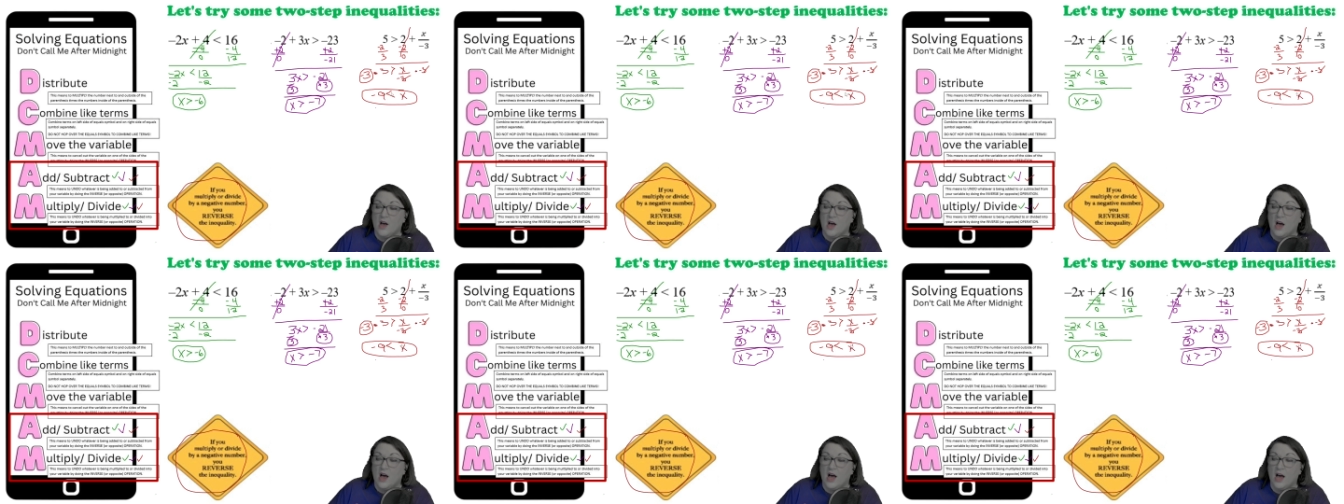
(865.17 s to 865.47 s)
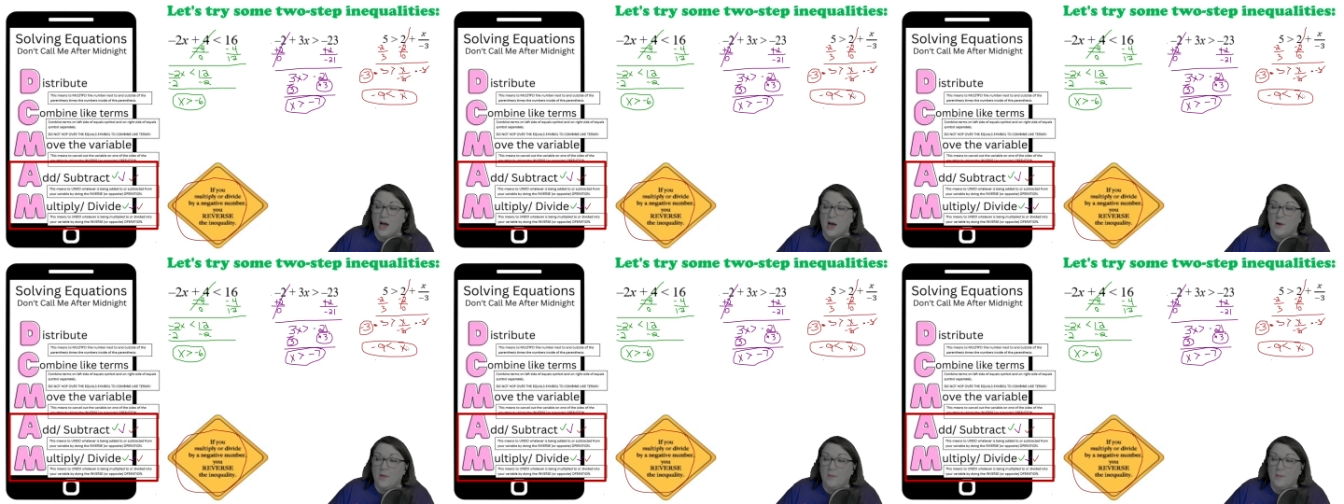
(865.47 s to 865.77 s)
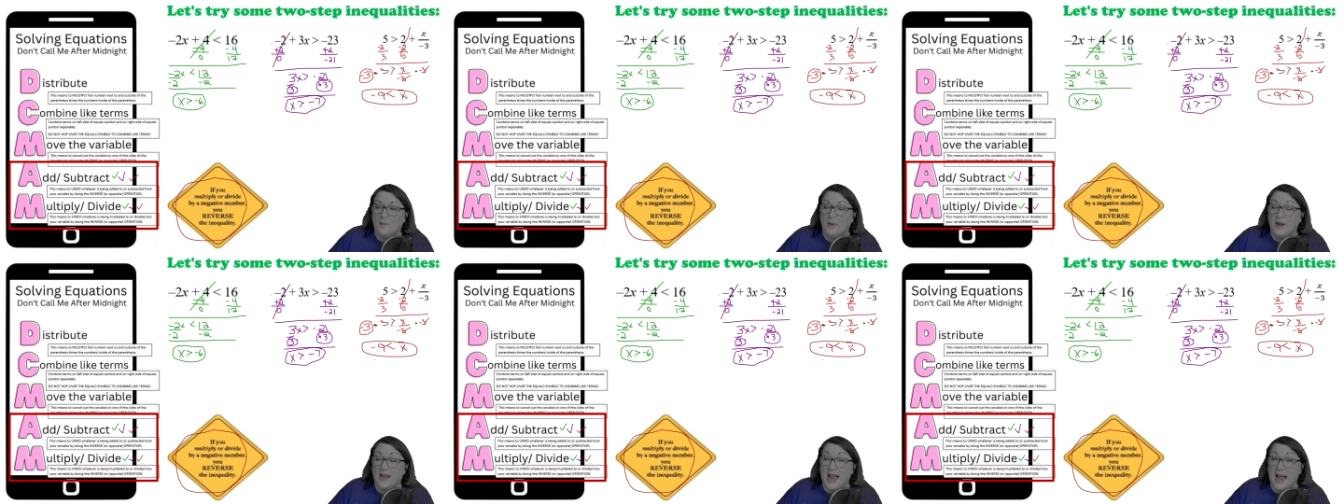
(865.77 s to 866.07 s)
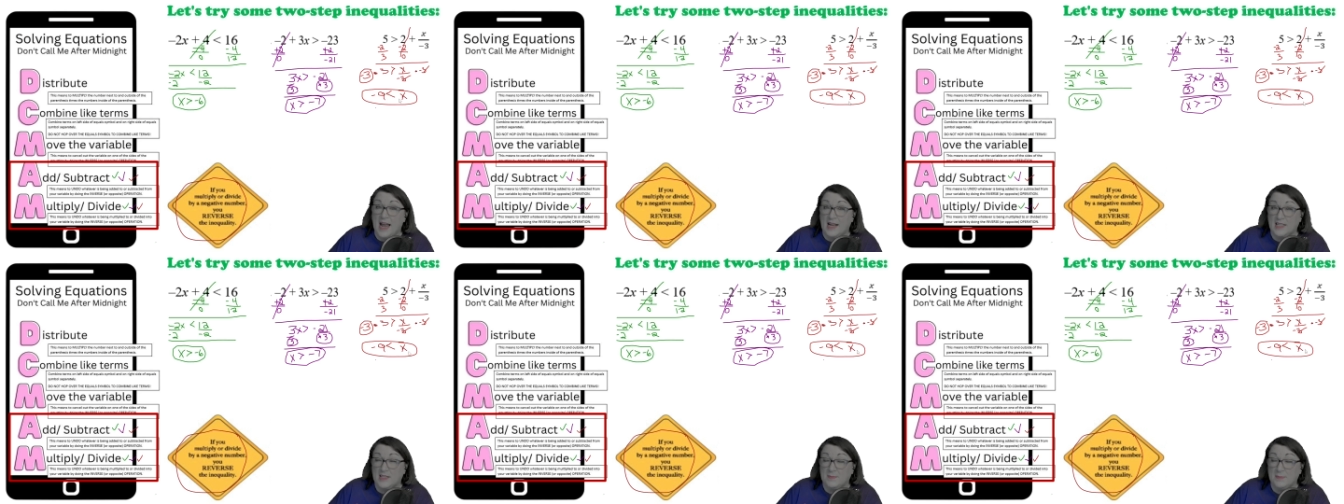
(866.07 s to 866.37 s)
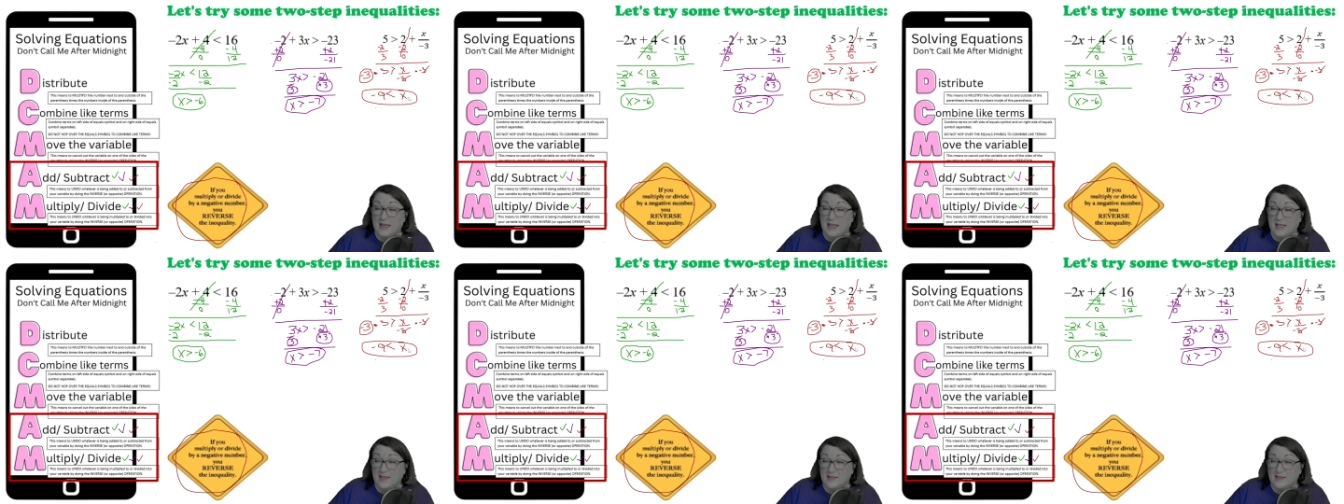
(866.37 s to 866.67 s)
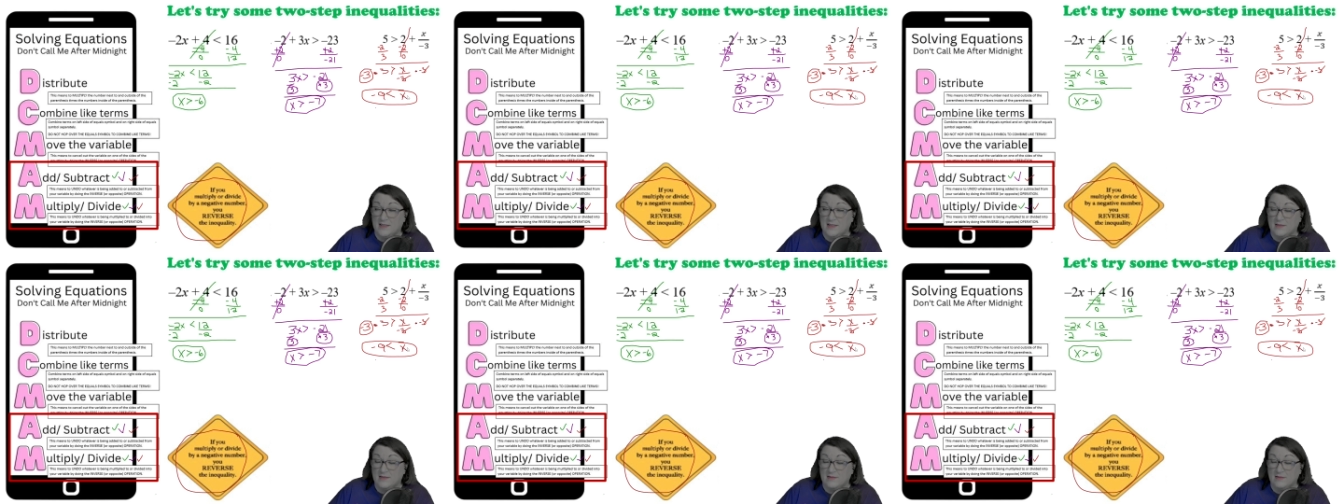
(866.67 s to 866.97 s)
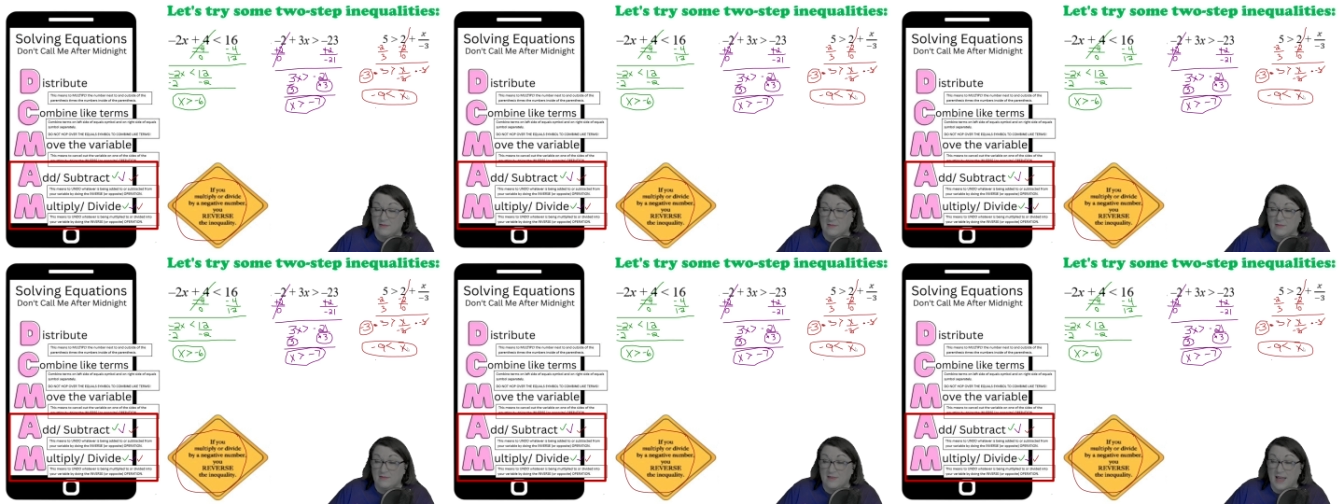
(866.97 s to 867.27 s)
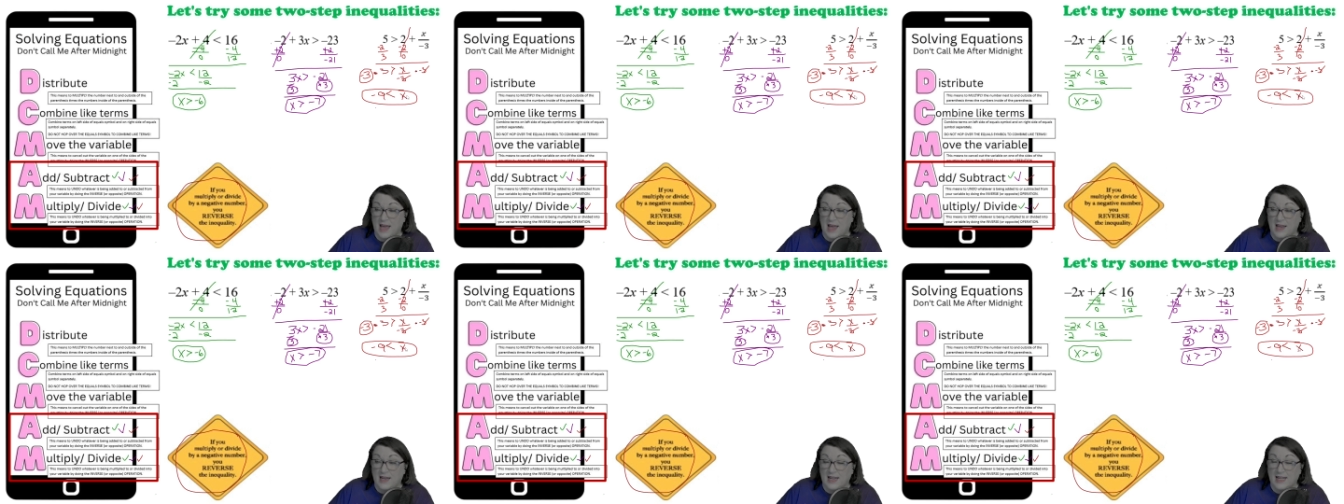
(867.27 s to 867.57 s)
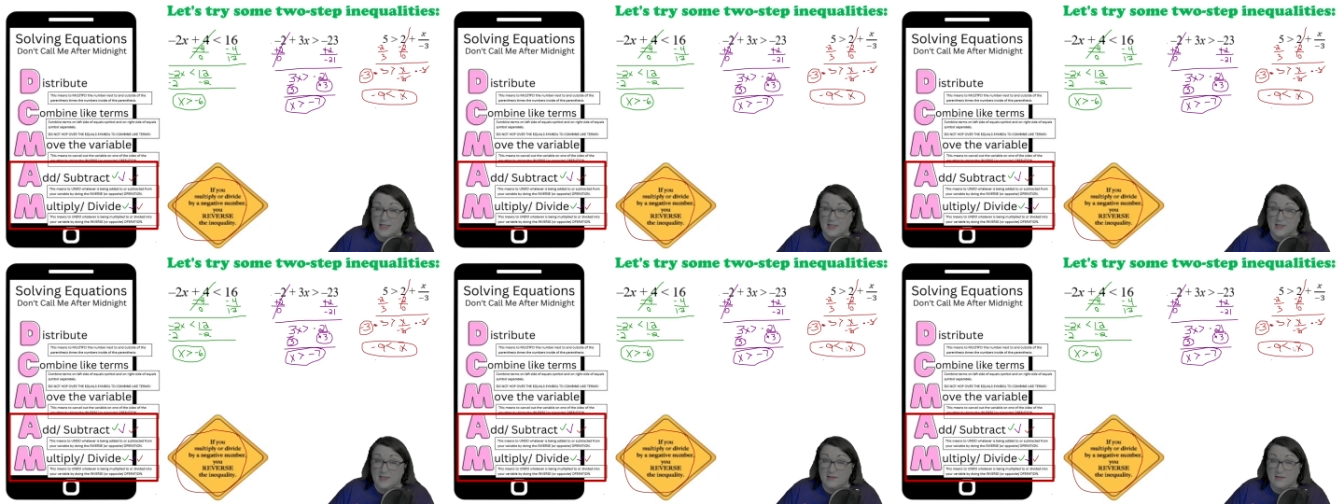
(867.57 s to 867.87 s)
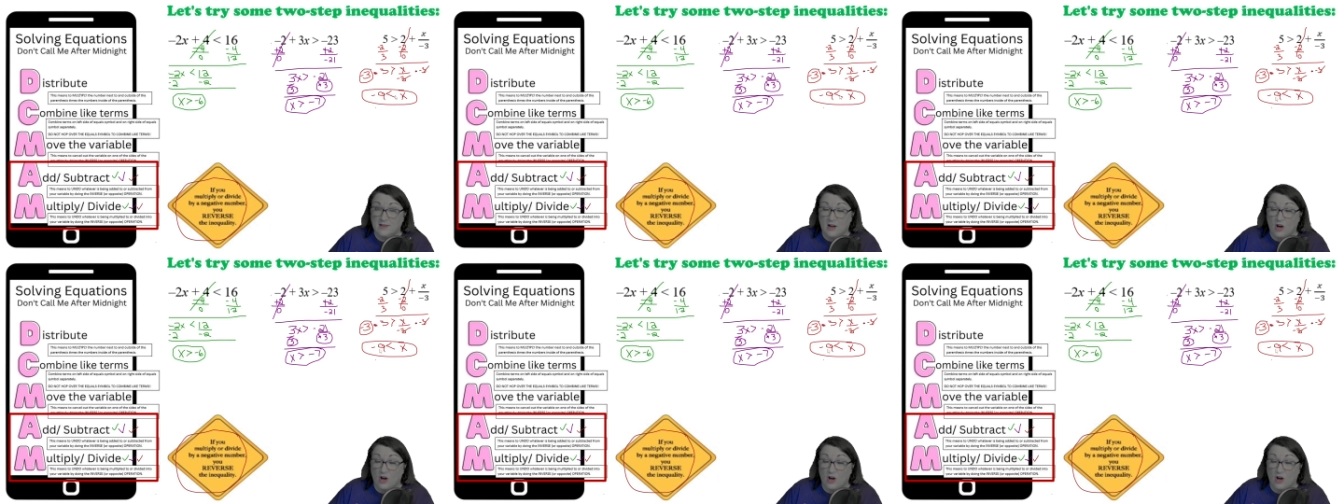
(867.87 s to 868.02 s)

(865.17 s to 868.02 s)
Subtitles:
But x means that it's